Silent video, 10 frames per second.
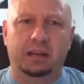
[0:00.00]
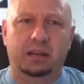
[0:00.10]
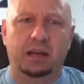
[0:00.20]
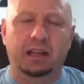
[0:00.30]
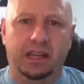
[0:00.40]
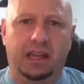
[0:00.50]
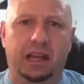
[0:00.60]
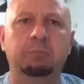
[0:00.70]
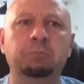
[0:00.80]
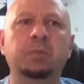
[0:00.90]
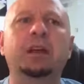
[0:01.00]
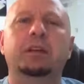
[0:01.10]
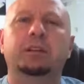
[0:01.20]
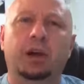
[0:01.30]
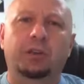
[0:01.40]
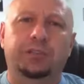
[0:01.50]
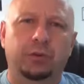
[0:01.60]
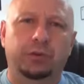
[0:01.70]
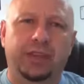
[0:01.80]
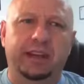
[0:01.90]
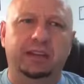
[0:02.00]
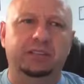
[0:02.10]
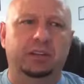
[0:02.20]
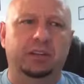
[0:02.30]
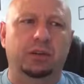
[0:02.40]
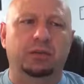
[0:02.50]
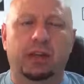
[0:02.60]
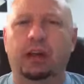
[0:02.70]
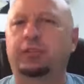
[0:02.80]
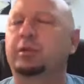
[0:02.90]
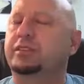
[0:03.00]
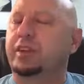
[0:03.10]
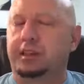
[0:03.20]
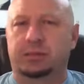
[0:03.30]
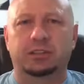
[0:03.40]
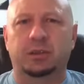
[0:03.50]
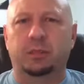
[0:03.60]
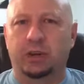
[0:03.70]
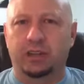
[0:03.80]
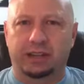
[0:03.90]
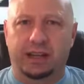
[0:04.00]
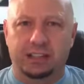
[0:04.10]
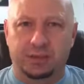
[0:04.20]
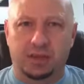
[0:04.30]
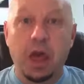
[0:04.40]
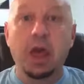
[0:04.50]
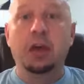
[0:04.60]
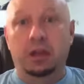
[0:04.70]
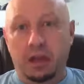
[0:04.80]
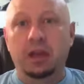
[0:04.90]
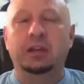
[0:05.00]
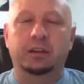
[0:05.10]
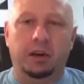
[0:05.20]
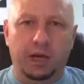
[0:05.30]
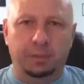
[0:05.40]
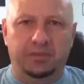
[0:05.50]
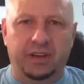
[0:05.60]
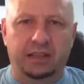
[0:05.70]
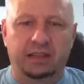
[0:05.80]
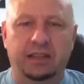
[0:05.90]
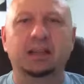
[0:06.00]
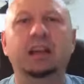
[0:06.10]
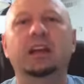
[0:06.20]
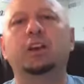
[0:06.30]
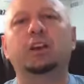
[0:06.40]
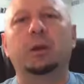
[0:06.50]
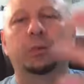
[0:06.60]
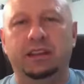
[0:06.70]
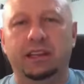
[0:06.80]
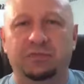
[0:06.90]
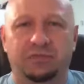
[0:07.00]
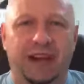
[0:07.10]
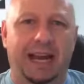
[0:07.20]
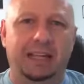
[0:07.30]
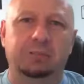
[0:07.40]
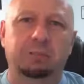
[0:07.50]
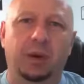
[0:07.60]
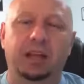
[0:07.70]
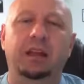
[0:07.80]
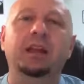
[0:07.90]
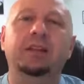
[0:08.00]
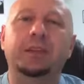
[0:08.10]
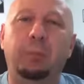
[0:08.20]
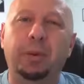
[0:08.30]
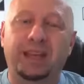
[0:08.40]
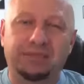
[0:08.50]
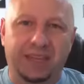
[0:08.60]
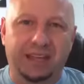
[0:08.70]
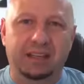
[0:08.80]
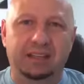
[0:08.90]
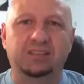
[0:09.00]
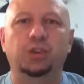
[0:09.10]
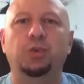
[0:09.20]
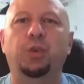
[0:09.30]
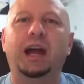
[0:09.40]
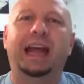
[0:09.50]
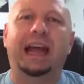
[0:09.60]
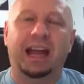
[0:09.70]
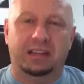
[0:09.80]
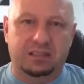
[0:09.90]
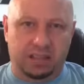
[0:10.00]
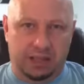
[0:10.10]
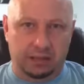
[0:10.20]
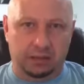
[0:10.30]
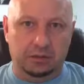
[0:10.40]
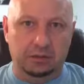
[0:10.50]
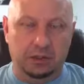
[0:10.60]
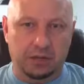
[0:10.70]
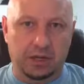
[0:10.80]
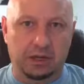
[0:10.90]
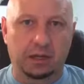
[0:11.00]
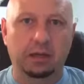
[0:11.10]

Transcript: attack, there are a few things to do. Now, everyone talks about the breathing aspect. you know, hyperventilating. You can breathe in fast, but the big thing is you want to exhale, okay?